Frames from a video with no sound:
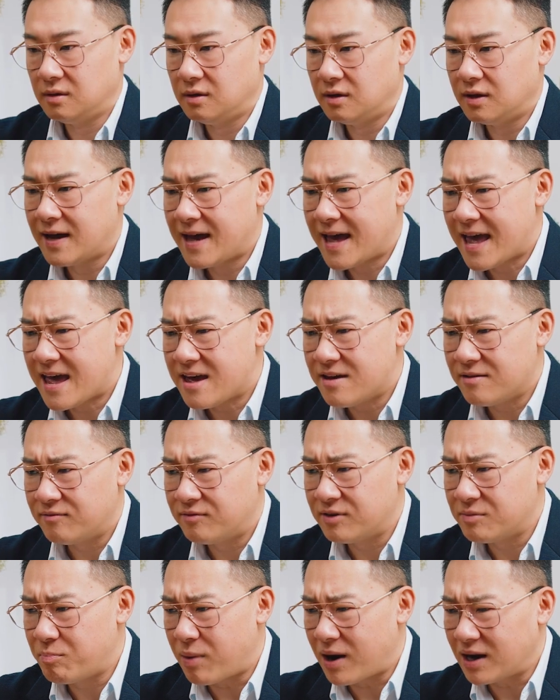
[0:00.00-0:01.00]
When
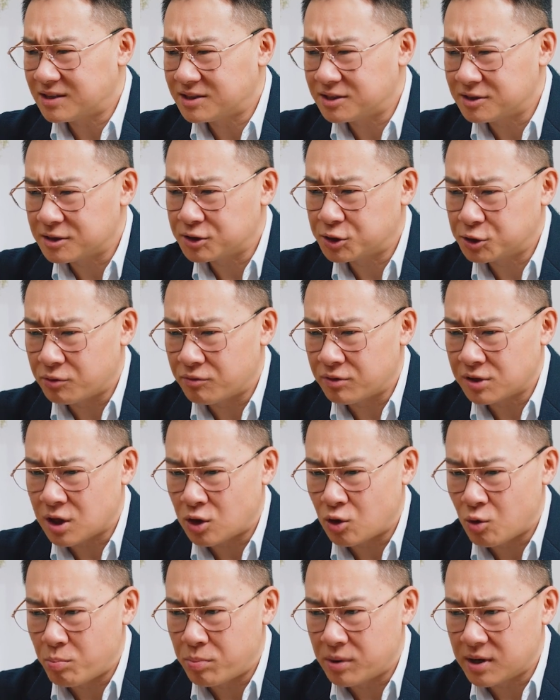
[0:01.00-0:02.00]
conflicts are left
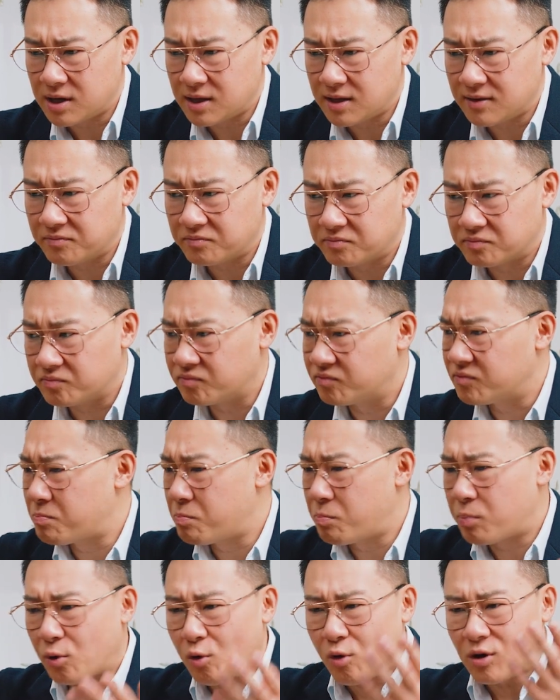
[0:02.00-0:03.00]
unresolved, they can have
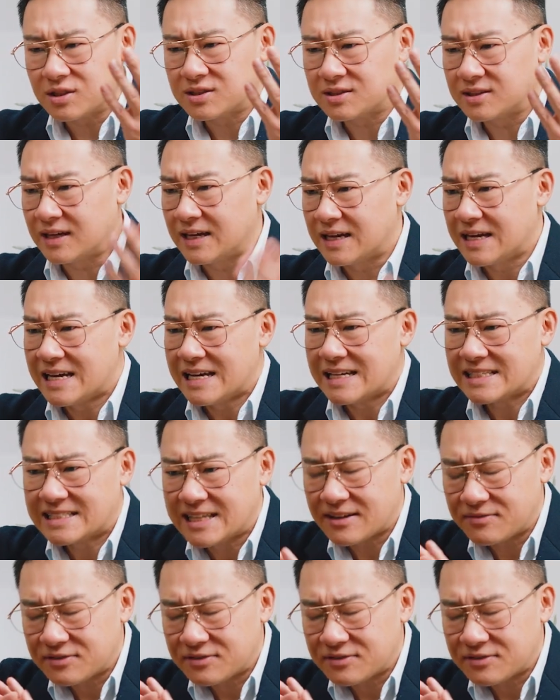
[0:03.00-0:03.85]
severe repercussions.